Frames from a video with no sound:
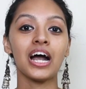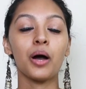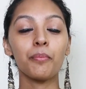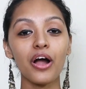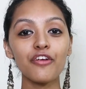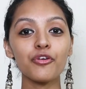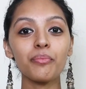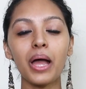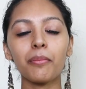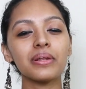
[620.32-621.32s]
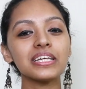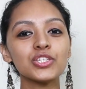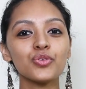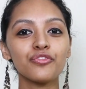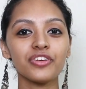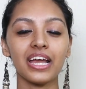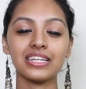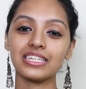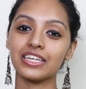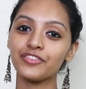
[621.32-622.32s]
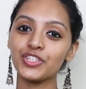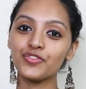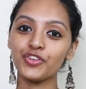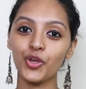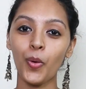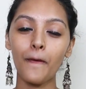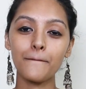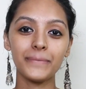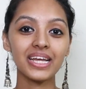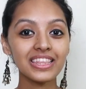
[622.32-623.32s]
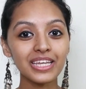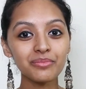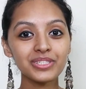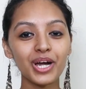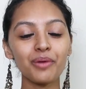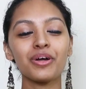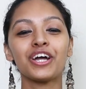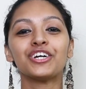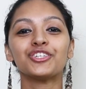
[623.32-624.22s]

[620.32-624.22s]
Apart from that, please don't forget to give this video a big thumbs up.